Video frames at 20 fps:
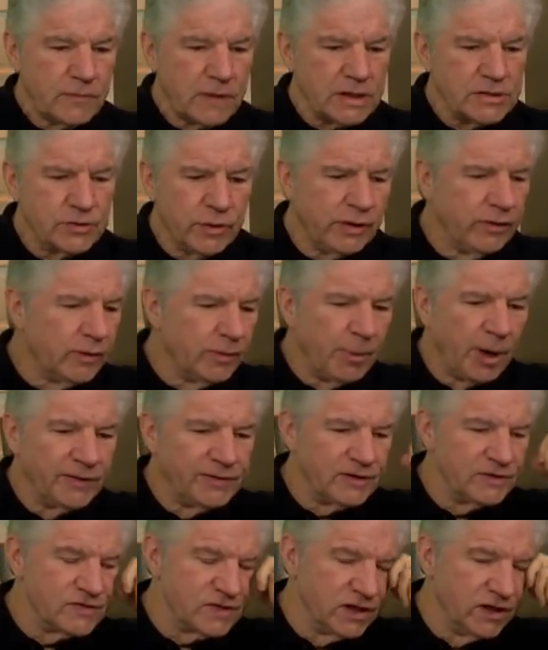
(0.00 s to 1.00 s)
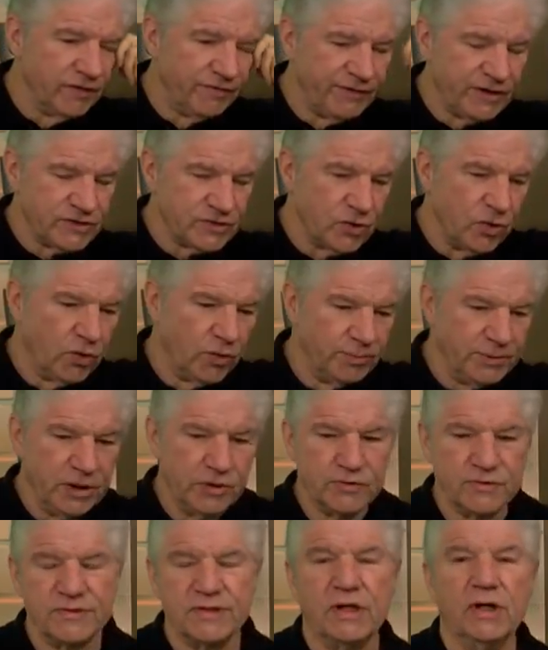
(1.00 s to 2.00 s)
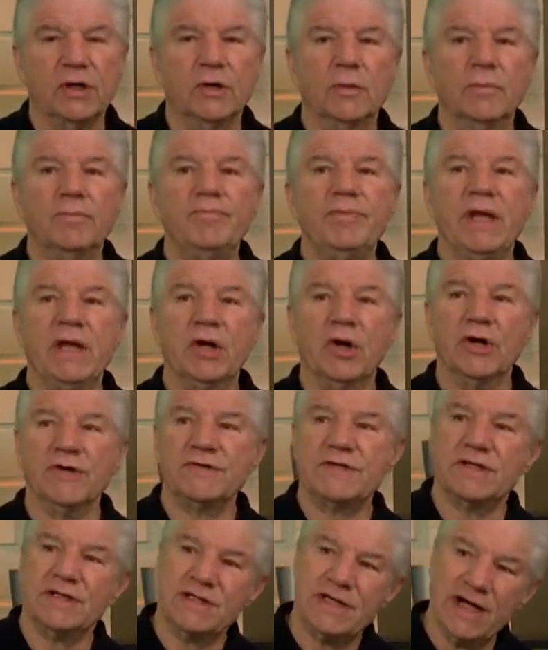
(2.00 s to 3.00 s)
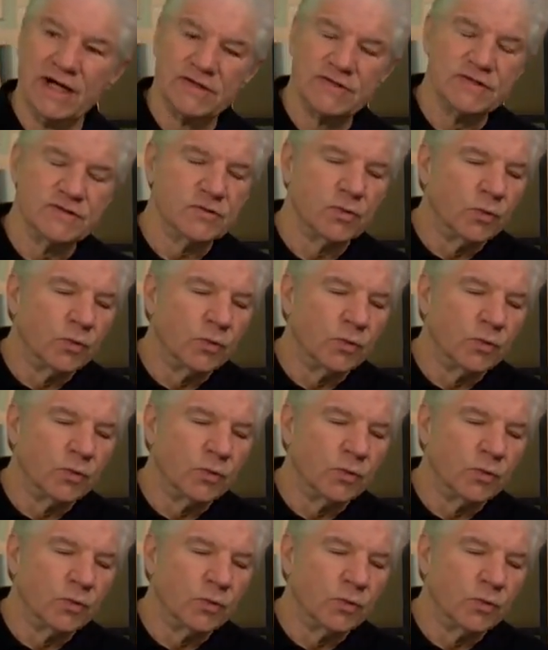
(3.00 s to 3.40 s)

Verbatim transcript: So anyway, bought this little fixer home years ago in Austin, Texas.